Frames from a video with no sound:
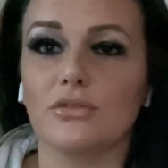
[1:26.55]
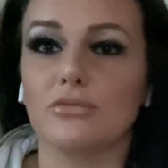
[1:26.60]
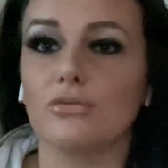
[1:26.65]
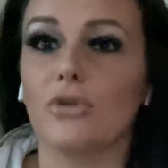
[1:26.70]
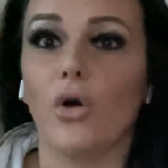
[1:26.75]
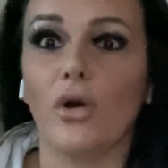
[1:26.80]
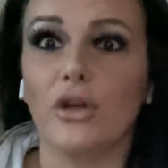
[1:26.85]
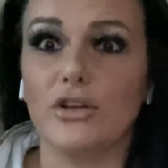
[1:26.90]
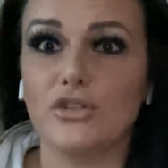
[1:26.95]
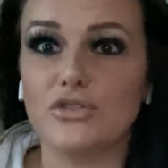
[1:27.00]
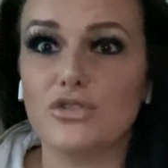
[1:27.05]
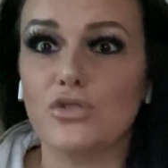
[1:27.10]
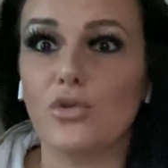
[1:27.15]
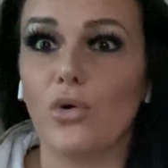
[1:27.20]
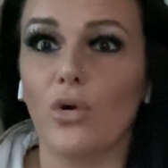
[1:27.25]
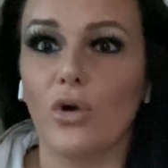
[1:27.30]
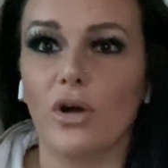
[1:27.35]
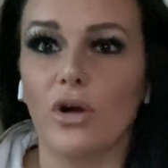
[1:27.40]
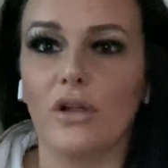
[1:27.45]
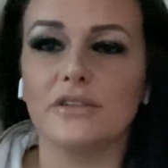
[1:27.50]
going to
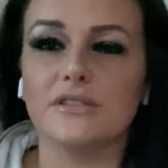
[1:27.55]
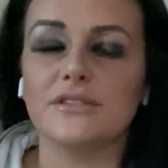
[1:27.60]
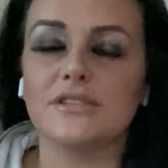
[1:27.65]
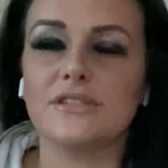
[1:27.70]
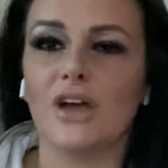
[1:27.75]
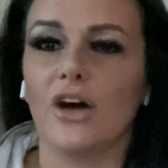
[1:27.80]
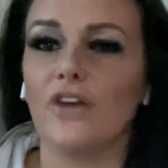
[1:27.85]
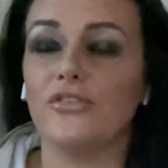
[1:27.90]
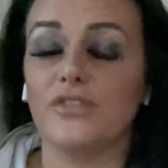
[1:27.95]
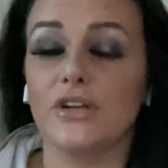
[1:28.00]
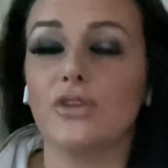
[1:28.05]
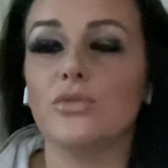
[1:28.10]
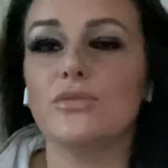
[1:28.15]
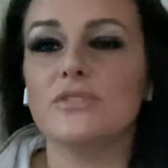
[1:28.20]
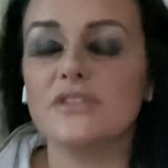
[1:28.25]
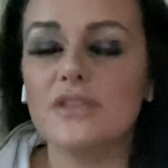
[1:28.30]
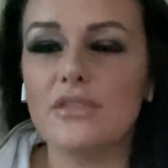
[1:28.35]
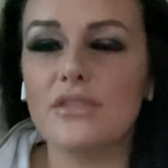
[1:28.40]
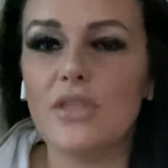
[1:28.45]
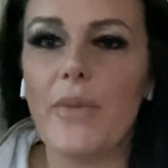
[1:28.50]
school and stuff, and it was
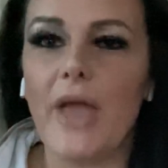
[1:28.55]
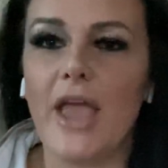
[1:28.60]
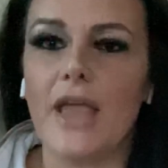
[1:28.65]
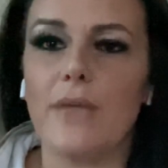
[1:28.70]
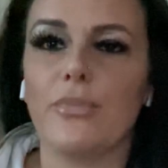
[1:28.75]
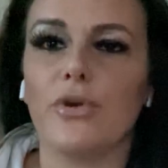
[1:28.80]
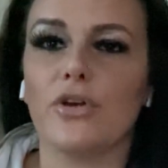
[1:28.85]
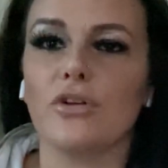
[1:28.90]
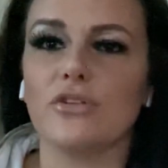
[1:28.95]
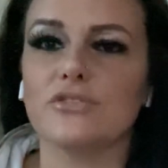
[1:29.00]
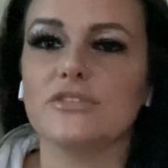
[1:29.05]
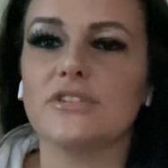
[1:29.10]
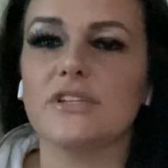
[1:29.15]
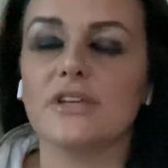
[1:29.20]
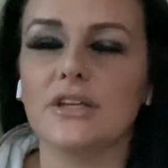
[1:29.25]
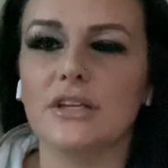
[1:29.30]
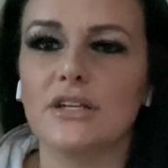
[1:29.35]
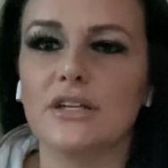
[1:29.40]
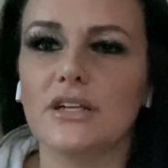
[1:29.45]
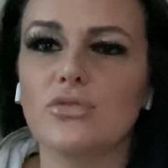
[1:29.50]
in the papers,
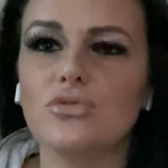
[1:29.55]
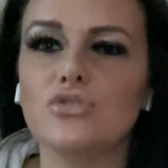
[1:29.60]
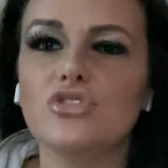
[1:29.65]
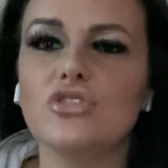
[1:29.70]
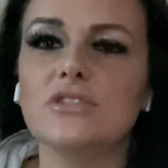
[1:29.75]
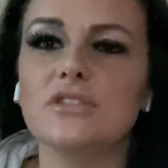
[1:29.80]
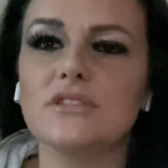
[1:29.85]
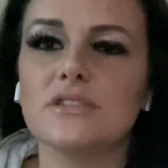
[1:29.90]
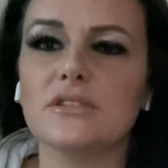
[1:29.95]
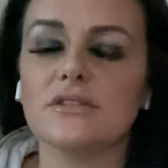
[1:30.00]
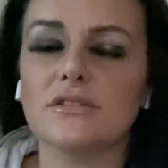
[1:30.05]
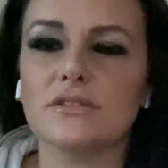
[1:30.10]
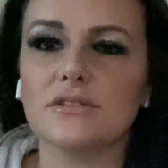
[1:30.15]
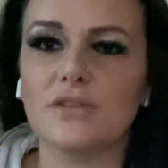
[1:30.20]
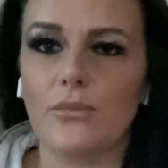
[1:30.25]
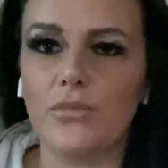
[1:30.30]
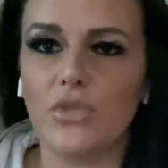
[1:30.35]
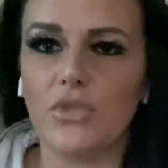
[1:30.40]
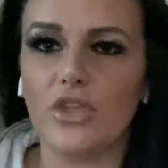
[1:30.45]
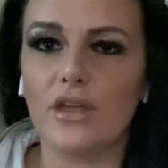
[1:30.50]
and it was just
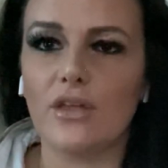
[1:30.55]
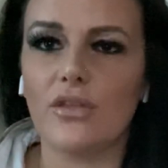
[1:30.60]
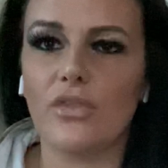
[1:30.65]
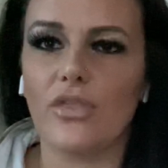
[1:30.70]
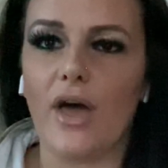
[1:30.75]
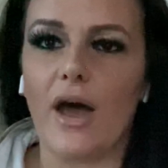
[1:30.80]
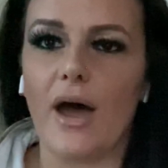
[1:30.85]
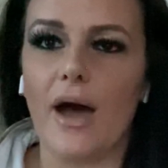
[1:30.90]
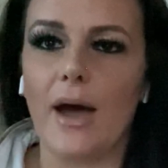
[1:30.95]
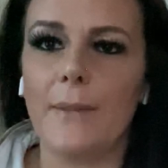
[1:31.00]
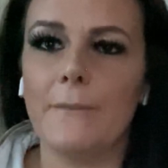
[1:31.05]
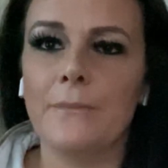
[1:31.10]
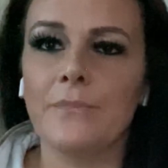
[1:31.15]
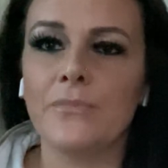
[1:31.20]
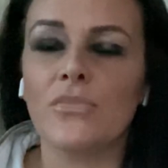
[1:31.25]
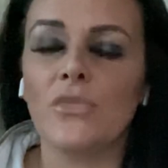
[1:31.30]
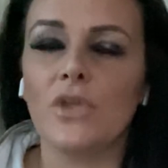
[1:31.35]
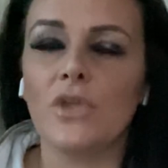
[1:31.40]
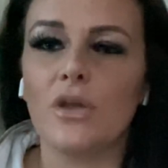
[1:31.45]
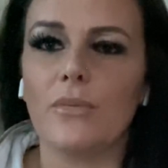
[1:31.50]
something that
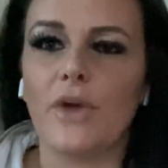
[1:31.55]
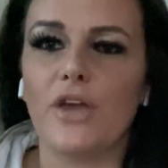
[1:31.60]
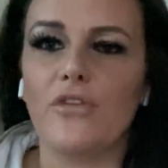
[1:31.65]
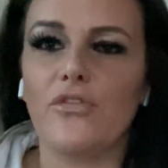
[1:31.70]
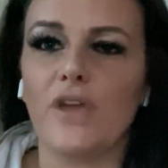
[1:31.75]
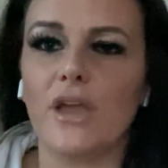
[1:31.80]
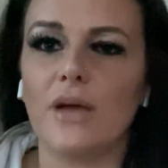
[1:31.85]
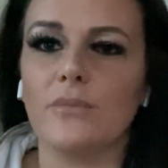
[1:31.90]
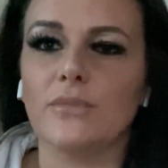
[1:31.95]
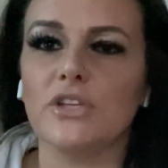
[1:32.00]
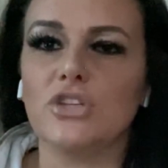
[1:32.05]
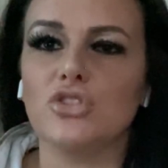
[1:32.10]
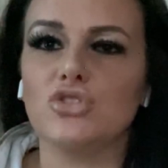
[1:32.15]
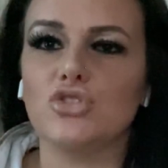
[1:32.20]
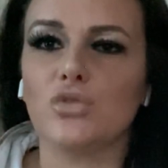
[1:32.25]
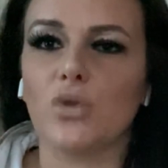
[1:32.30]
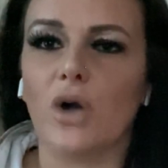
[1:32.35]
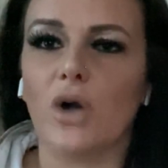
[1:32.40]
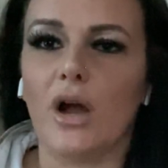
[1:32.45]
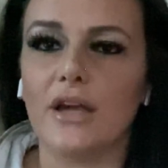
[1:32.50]
my family
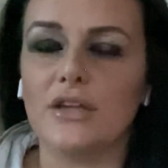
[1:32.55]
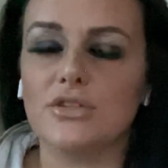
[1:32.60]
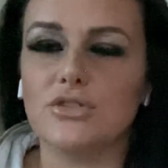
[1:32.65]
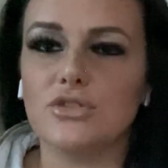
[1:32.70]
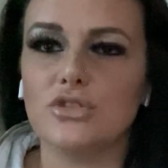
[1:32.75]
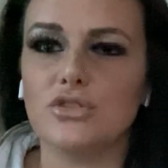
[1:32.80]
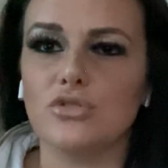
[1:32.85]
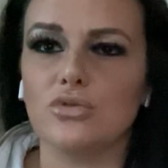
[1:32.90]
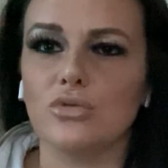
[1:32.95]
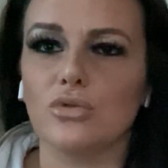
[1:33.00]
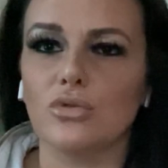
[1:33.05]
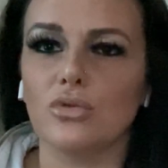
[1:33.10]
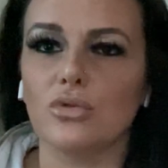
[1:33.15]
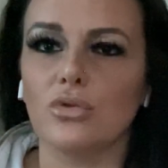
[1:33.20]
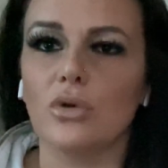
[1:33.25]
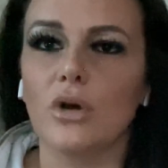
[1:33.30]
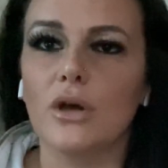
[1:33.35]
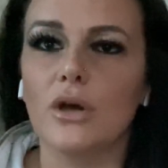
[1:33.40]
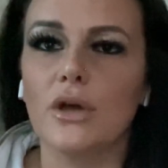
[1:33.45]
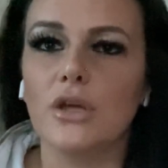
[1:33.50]
tried
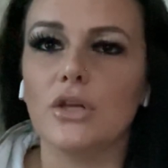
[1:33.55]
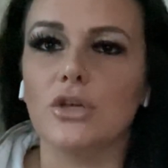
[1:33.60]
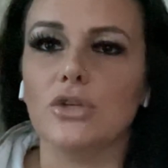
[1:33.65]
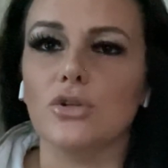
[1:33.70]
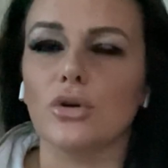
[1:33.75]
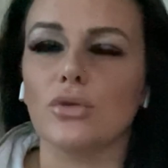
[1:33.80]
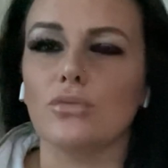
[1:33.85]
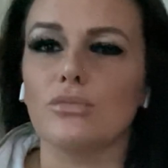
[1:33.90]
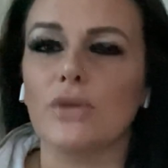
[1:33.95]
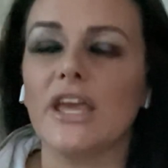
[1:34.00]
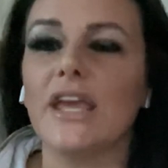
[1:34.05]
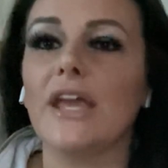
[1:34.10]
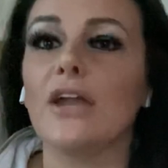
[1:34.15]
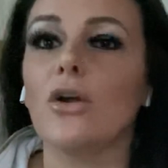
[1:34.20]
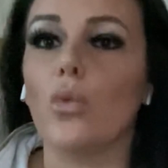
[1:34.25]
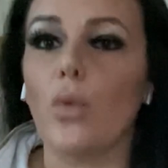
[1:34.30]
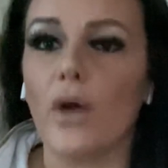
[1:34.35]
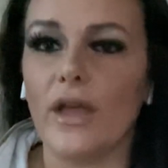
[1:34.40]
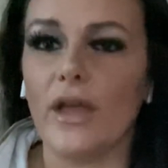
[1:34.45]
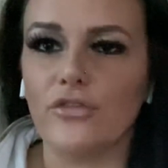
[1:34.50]
to, get
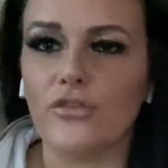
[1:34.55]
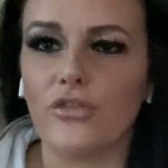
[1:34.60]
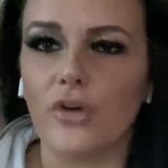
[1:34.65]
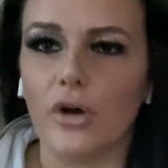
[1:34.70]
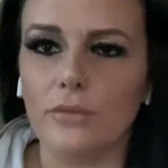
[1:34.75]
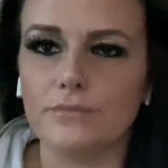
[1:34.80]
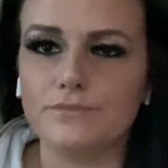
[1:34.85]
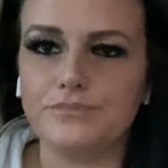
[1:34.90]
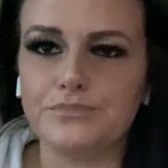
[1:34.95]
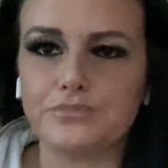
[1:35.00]
away from